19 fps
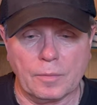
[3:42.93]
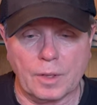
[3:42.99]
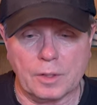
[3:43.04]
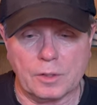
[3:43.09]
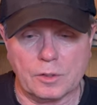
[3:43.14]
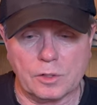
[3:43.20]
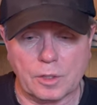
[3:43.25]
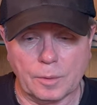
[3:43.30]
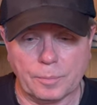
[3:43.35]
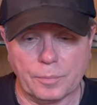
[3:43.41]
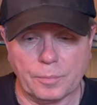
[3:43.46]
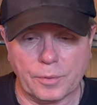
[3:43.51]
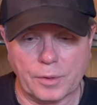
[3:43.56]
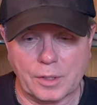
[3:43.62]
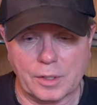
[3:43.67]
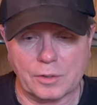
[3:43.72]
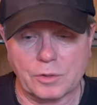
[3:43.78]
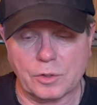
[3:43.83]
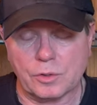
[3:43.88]
some
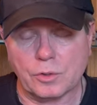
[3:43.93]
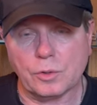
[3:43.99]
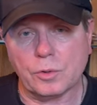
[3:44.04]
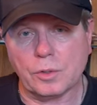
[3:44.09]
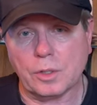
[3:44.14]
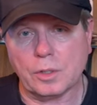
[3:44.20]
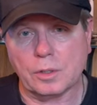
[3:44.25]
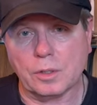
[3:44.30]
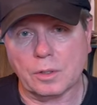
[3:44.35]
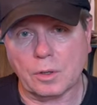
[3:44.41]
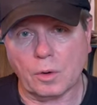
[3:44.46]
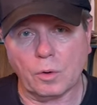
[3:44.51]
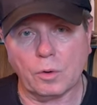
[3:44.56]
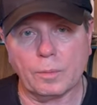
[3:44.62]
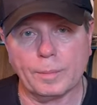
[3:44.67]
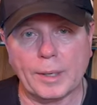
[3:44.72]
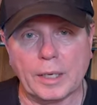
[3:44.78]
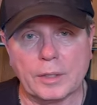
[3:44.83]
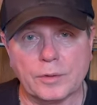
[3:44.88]
things that you need to know
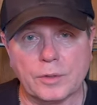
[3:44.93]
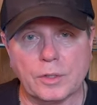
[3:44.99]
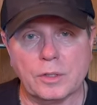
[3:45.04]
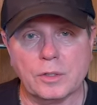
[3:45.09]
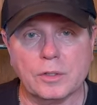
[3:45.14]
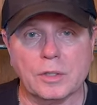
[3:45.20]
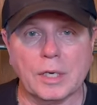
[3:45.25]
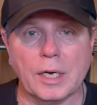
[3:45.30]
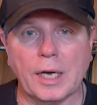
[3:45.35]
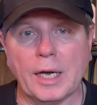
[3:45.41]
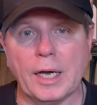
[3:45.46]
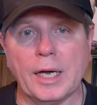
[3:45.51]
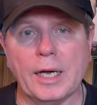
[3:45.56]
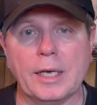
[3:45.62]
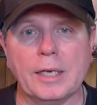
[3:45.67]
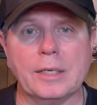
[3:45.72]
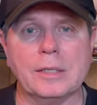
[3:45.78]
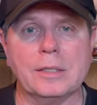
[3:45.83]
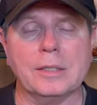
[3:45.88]
about these
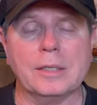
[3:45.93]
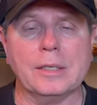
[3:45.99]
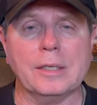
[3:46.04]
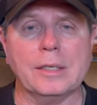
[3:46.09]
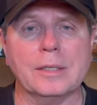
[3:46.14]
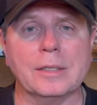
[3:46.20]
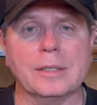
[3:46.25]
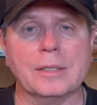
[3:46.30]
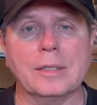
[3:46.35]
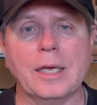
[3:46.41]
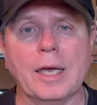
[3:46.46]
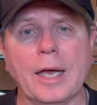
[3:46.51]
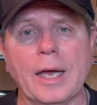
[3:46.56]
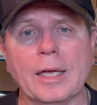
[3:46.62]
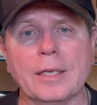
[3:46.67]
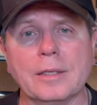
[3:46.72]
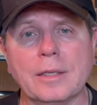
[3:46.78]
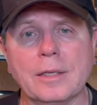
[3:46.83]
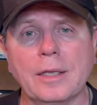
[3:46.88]
guys is
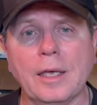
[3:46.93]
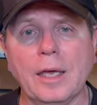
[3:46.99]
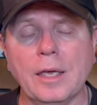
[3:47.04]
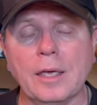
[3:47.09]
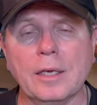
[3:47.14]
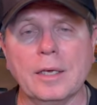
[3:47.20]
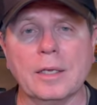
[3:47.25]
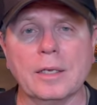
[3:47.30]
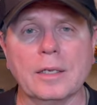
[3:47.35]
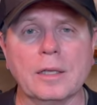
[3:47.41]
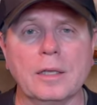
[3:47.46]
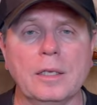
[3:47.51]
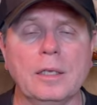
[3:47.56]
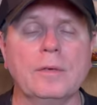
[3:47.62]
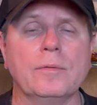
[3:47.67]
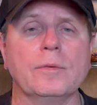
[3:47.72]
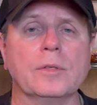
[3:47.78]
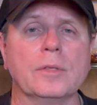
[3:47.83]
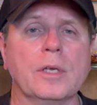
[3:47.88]
that they can
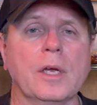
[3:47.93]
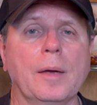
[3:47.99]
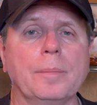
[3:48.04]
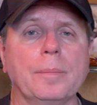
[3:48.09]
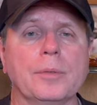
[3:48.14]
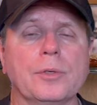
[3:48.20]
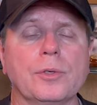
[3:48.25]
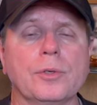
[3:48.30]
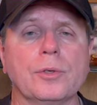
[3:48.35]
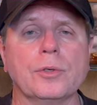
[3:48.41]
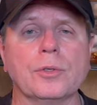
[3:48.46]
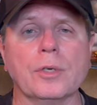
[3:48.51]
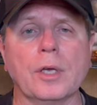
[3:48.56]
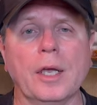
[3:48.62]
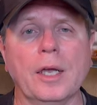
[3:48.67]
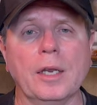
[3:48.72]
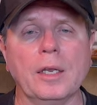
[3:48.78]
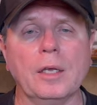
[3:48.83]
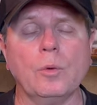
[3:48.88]
live in temperatures
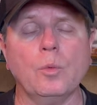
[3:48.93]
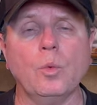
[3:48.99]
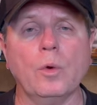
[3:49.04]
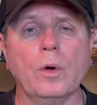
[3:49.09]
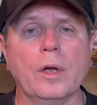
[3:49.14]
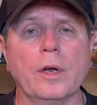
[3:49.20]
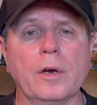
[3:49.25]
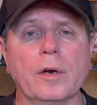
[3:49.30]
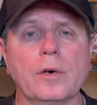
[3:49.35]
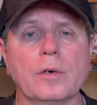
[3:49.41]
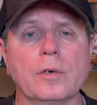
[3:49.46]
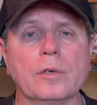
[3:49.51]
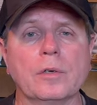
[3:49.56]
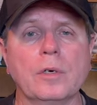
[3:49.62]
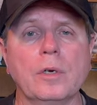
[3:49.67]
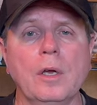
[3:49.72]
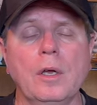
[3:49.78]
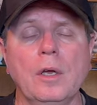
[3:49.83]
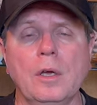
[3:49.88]
anywhere
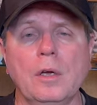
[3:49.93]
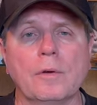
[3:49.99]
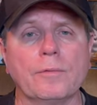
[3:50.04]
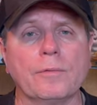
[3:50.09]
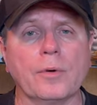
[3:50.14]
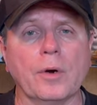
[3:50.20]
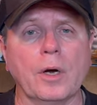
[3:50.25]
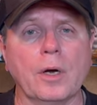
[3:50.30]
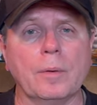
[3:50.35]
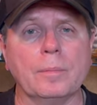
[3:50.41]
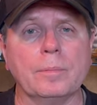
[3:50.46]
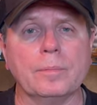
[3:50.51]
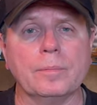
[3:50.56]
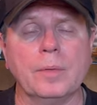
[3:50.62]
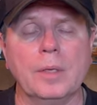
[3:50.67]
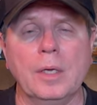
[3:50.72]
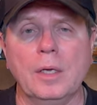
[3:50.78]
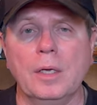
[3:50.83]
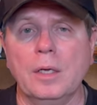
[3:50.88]
from,
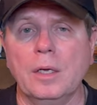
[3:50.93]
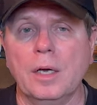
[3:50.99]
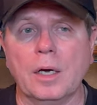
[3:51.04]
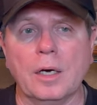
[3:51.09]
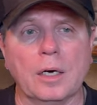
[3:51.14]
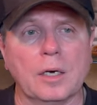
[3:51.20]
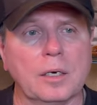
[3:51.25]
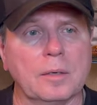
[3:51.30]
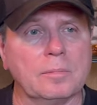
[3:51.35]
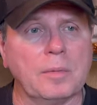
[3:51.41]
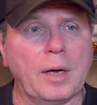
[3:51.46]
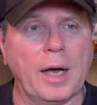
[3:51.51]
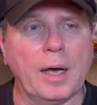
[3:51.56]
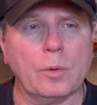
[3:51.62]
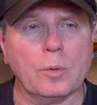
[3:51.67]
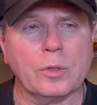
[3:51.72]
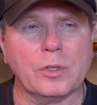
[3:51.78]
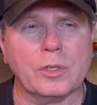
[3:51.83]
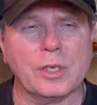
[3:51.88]
I
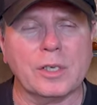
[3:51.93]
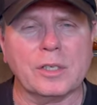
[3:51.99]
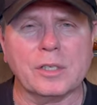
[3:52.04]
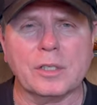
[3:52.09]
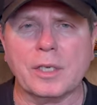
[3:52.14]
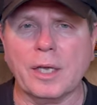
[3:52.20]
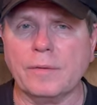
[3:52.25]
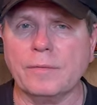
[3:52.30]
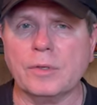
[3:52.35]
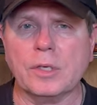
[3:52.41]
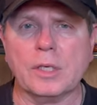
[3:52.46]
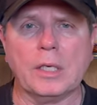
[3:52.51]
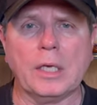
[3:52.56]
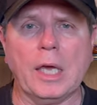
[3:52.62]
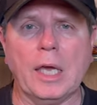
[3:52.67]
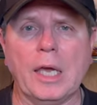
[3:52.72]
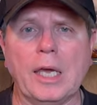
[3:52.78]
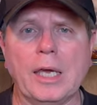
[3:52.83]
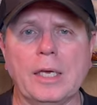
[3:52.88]
would say,
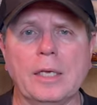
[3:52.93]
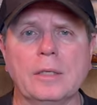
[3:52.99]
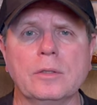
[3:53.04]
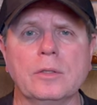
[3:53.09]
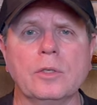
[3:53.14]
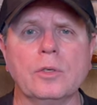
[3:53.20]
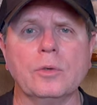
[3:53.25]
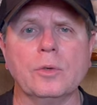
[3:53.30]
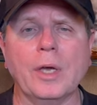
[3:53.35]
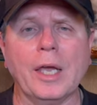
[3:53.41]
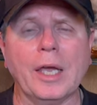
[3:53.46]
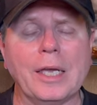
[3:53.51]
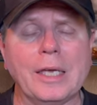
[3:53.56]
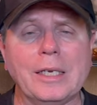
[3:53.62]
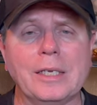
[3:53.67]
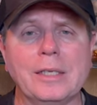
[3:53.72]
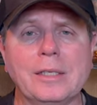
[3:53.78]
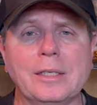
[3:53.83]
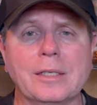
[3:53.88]
78 to
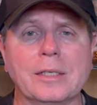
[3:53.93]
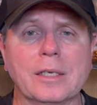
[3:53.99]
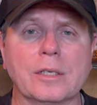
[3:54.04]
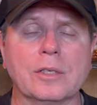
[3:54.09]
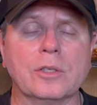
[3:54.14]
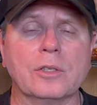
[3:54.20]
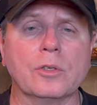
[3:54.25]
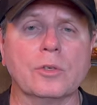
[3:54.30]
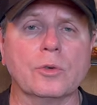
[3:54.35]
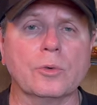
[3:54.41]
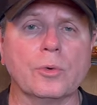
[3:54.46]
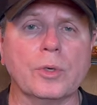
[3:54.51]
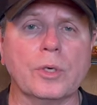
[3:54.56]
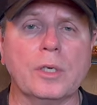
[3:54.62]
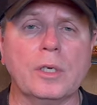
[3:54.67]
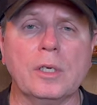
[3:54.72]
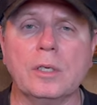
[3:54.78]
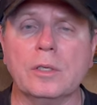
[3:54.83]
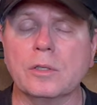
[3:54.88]
86
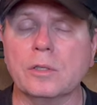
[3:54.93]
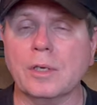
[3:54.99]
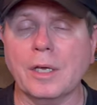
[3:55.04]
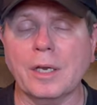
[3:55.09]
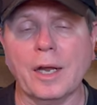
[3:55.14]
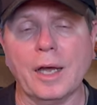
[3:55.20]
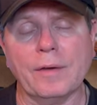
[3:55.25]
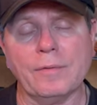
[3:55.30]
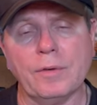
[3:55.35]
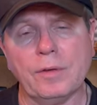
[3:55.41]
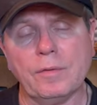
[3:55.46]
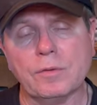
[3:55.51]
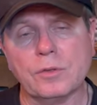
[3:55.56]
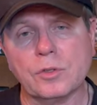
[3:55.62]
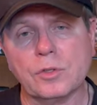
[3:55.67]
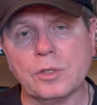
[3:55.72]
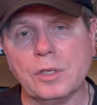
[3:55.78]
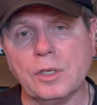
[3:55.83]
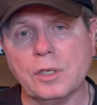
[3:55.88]
degrees, and I've even
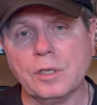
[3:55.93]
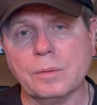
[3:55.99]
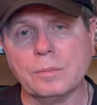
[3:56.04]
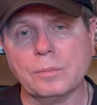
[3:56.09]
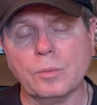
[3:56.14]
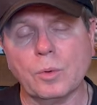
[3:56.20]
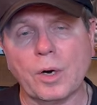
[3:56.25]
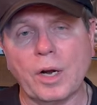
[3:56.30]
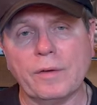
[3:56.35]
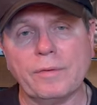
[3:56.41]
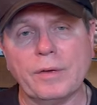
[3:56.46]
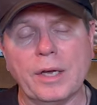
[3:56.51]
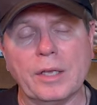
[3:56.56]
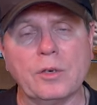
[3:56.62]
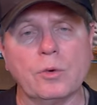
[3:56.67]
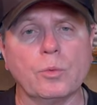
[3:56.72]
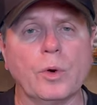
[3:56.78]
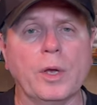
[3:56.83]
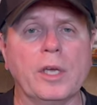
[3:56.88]
seen them when I've had
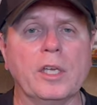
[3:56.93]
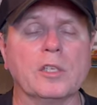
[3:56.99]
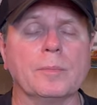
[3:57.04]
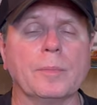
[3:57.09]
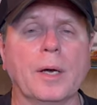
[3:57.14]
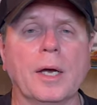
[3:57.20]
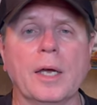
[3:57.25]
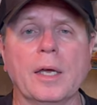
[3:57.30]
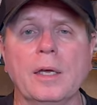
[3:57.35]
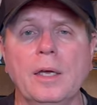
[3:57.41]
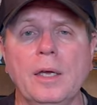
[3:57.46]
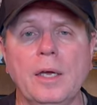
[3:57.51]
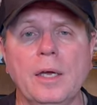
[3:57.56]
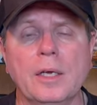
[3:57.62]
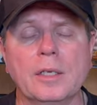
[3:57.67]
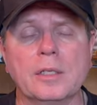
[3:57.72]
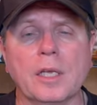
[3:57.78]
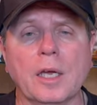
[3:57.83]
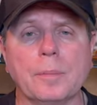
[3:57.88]
to raise my
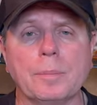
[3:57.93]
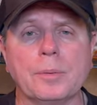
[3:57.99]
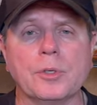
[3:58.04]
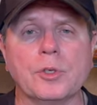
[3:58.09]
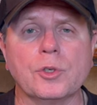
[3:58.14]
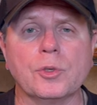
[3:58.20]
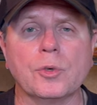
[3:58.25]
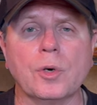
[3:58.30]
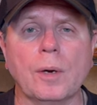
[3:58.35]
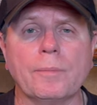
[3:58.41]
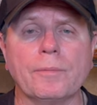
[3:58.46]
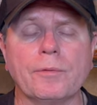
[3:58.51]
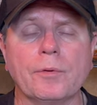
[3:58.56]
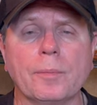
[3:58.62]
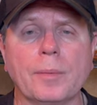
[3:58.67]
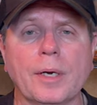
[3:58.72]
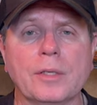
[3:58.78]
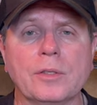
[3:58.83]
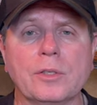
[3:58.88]
temperature up for
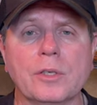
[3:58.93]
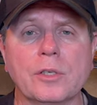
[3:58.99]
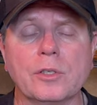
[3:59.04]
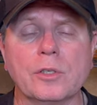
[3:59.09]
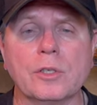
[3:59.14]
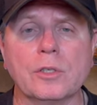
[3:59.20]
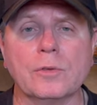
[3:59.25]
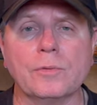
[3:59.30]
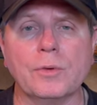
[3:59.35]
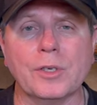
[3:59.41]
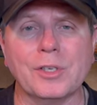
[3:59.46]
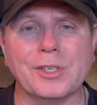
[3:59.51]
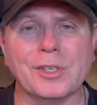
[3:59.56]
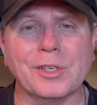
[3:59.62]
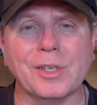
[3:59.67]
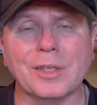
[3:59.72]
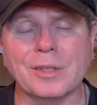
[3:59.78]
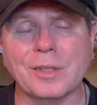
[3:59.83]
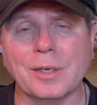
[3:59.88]
my discus fish to
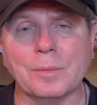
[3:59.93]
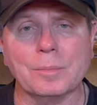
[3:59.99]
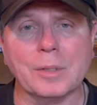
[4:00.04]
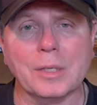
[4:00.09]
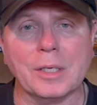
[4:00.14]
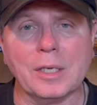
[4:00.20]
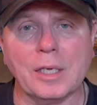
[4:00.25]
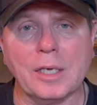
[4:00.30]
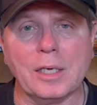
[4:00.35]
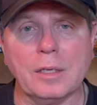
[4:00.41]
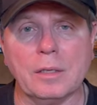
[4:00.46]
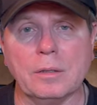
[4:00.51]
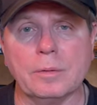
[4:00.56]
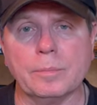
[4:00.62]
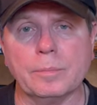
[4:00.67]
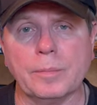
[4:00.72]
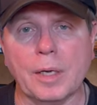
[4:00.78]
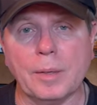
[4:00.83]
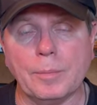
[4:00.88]
get them to eat.
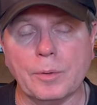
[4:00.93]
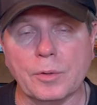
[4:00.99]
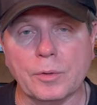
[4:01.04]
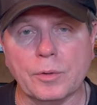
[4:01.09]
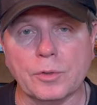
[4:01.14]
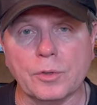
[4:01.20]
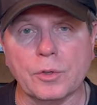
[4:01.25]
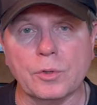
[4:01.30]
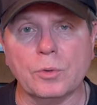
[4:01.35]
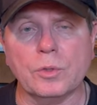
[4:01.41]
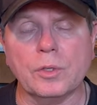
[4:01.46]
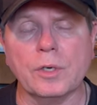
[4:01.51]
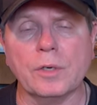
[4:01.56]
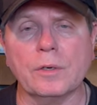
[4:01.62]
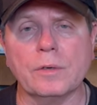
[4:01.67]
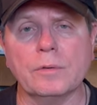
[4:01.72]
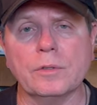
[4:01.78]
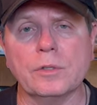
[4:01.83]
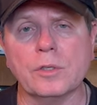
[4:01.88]
Maybe they're new
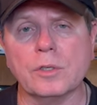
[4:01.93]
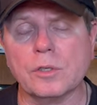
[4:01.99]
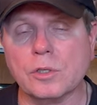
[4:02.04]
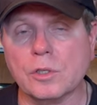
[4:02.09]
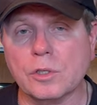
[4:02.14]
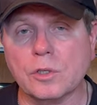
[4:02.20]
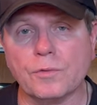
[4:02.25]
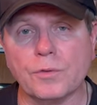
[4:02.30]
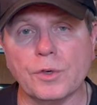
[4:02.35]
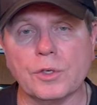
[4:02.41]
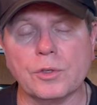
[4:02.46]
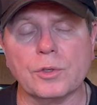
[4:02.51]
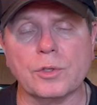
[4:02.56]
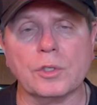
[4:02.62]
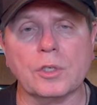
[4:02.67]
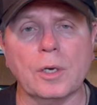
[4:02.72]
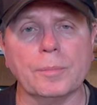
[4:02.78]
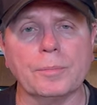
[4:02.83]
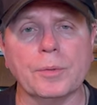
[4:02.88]
discus fish or
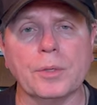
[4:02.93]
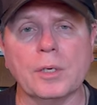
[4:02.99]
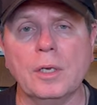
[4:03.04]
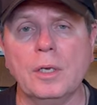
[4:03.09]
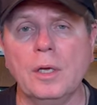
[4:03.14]
something,